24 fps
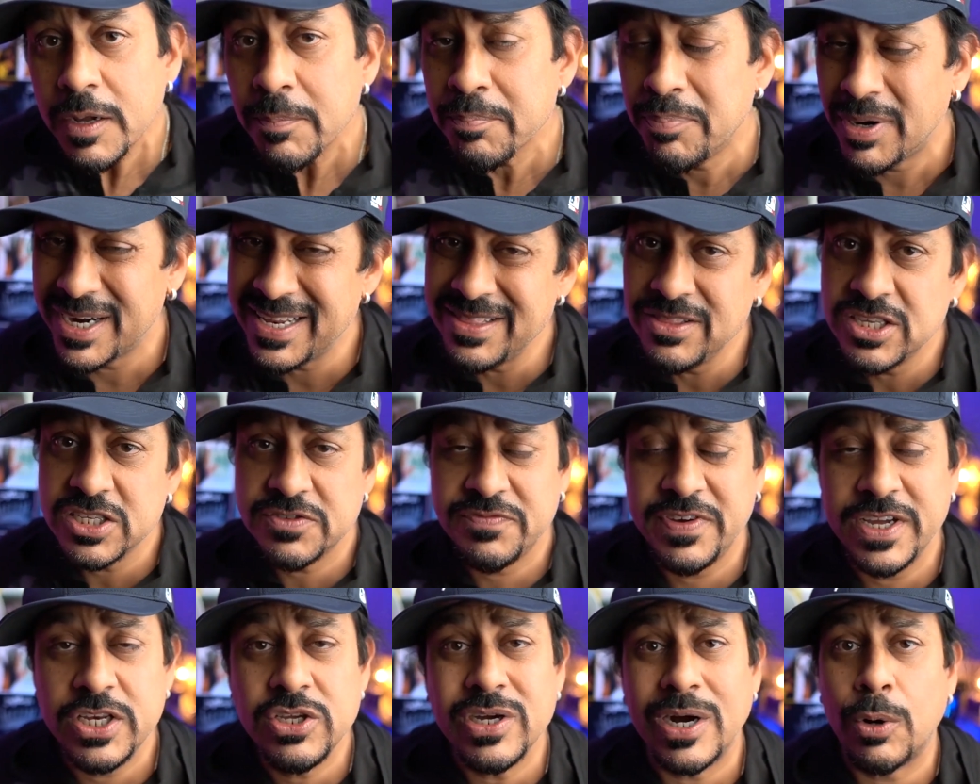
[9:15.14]
But in this
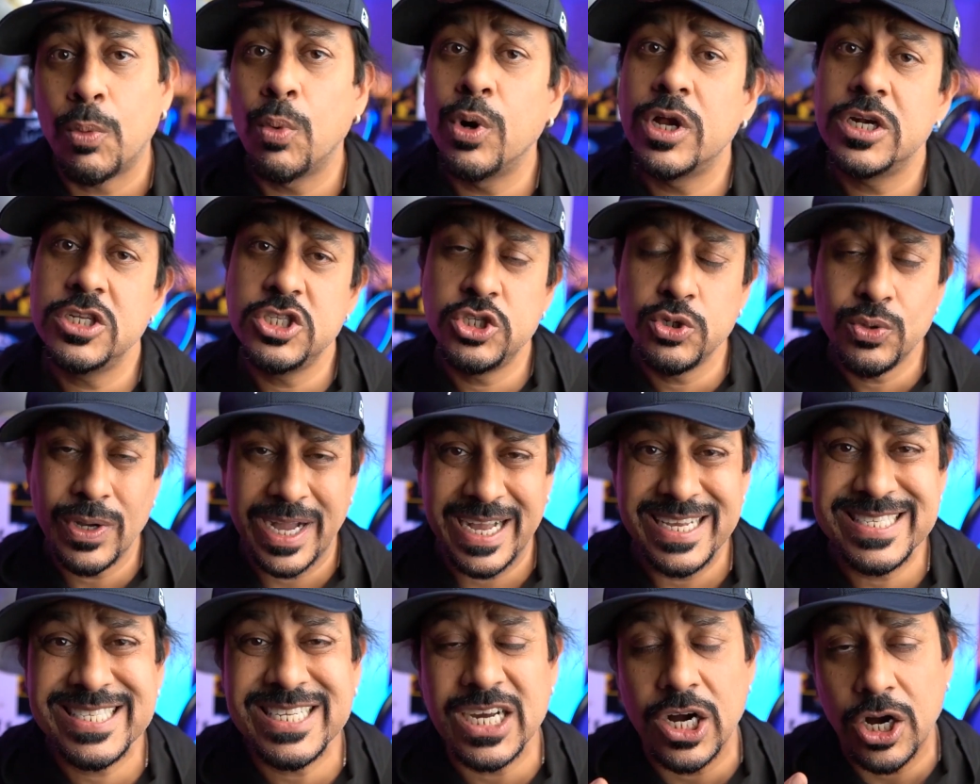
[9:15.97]
video, I wanted you
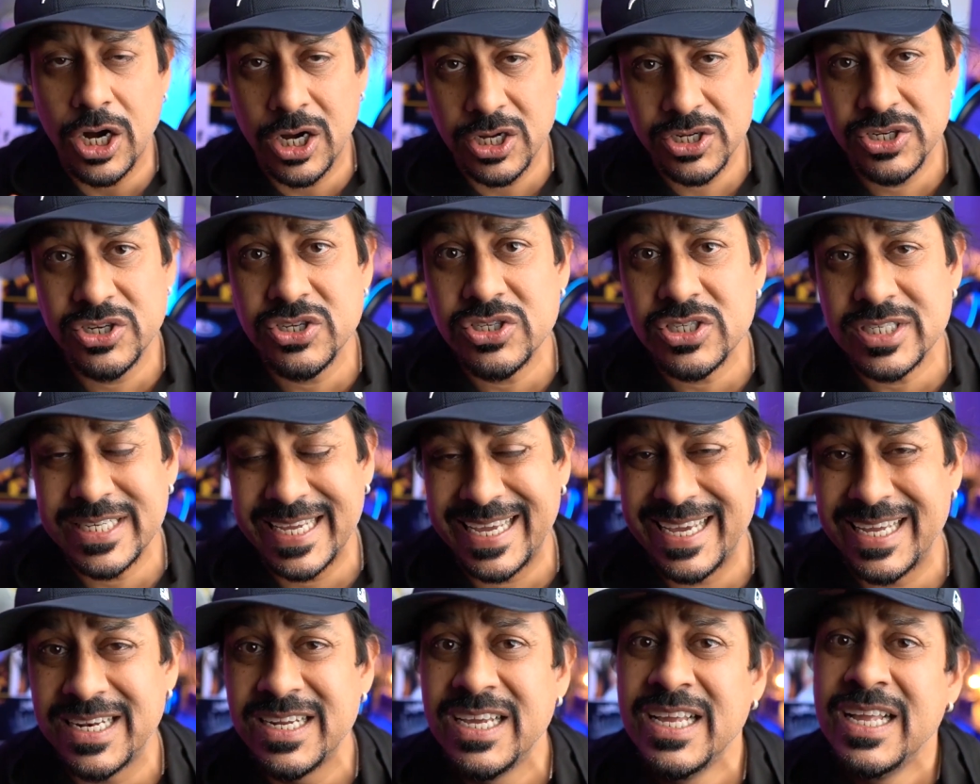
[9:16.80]
guys to
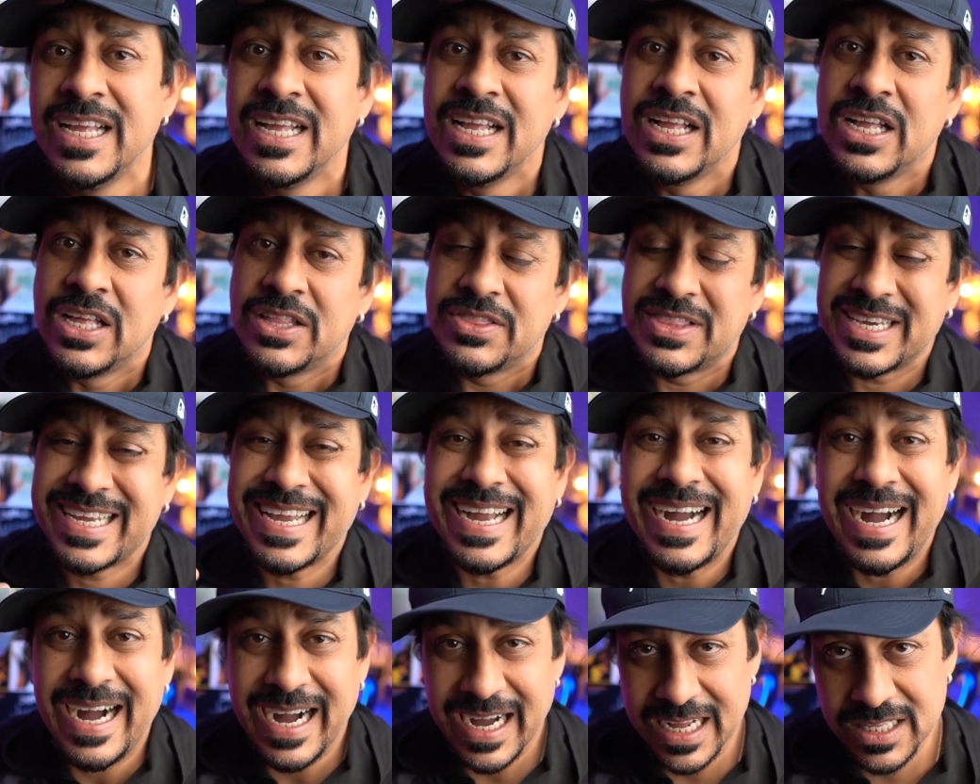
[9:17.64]
understand the
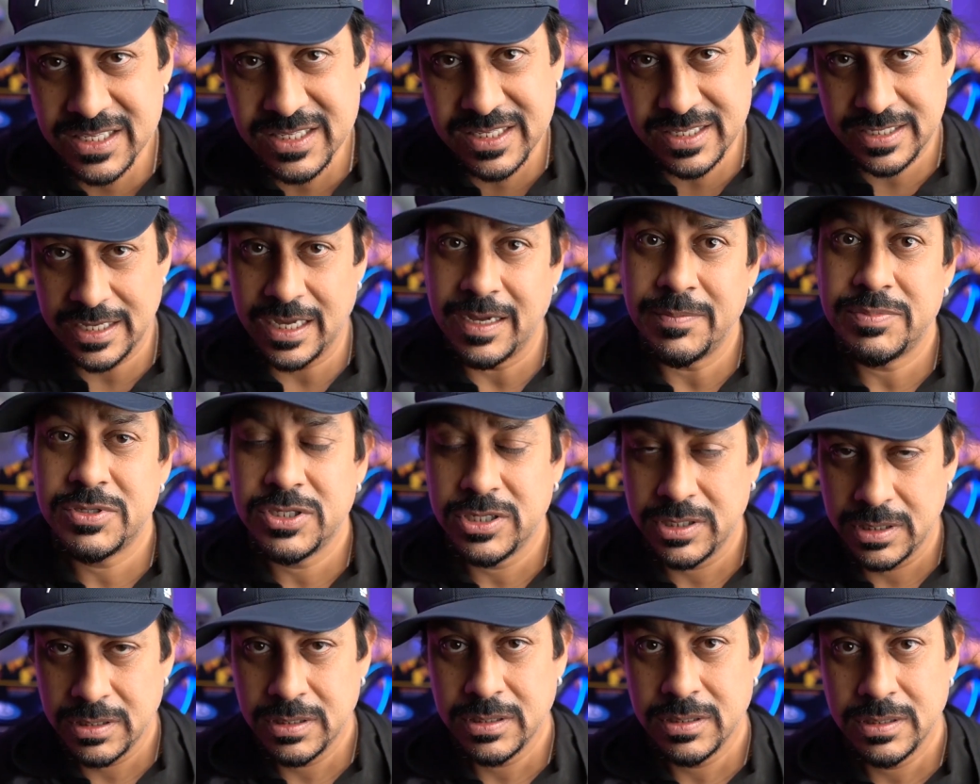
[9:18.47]

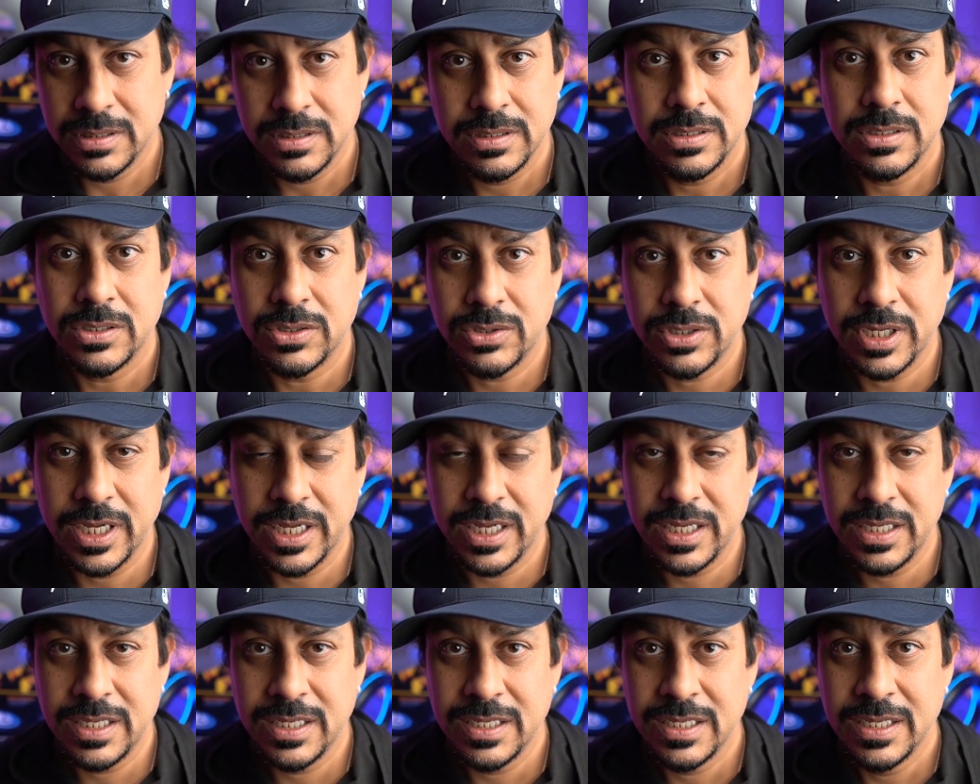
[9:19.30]
concept.
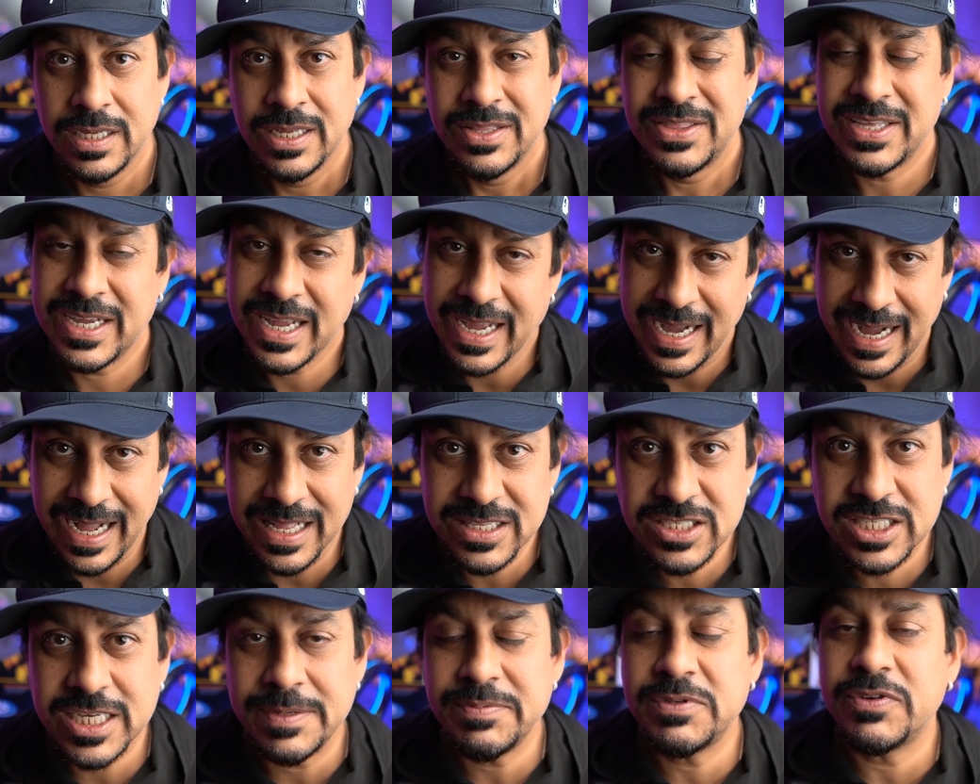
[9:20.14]
Okay. The
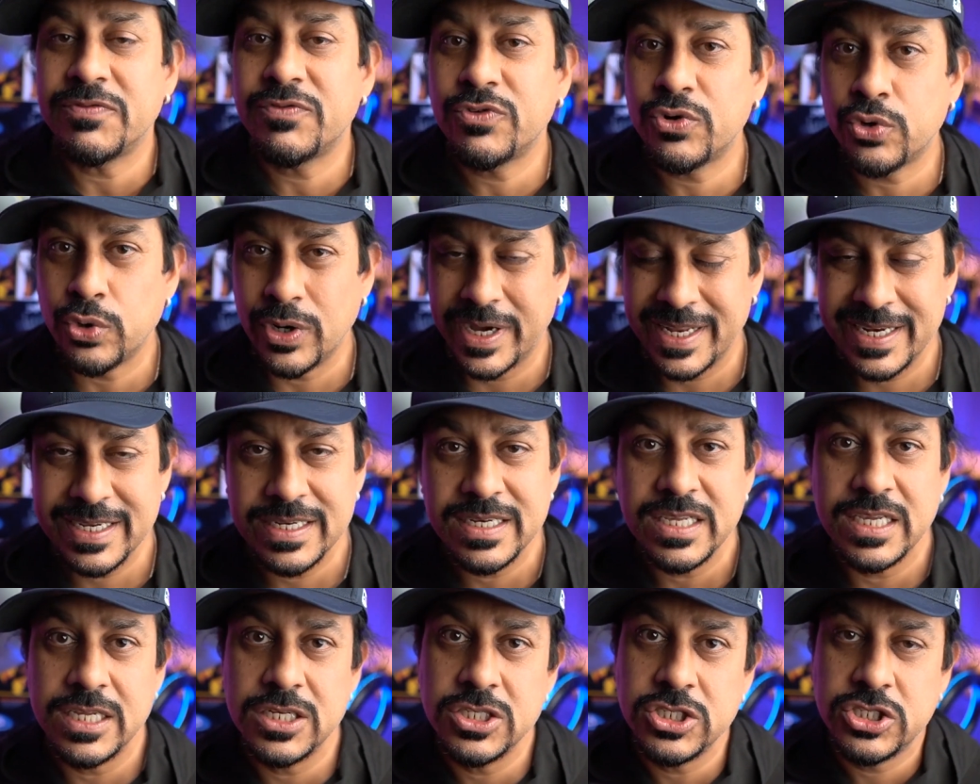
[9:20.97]
concept of
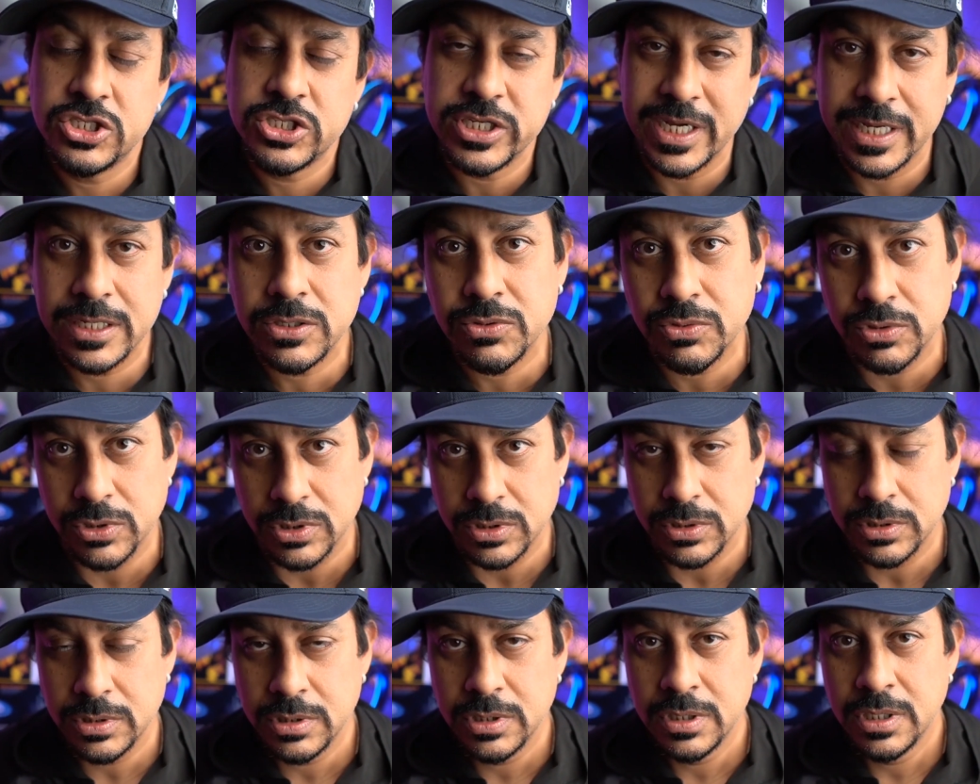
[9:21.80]
credit in
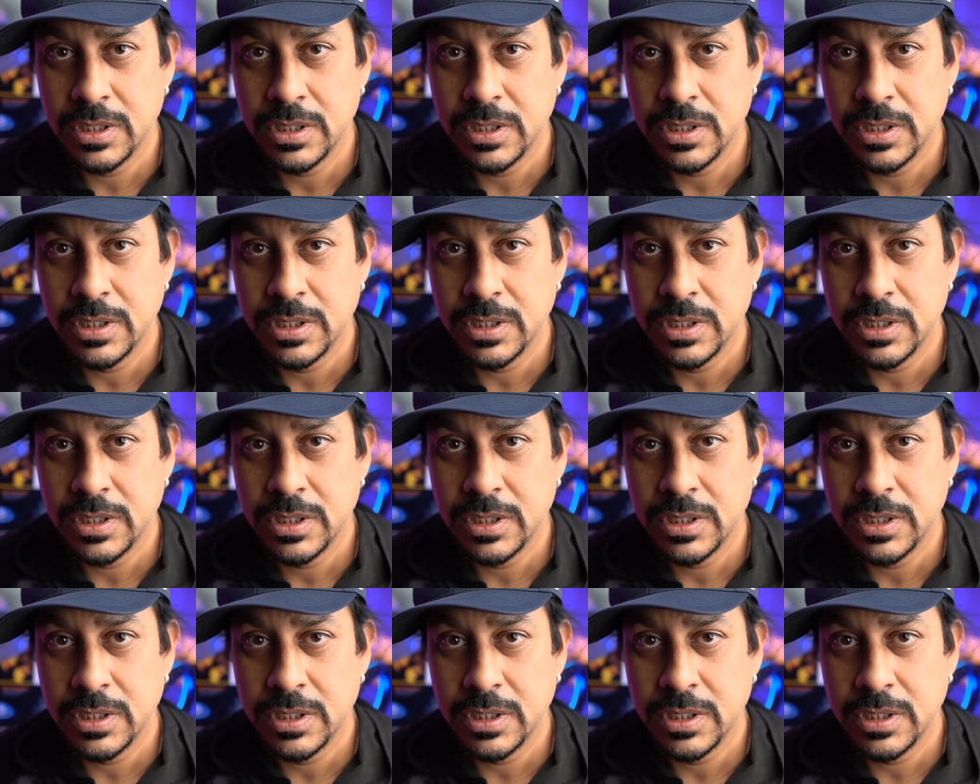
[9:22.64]
general.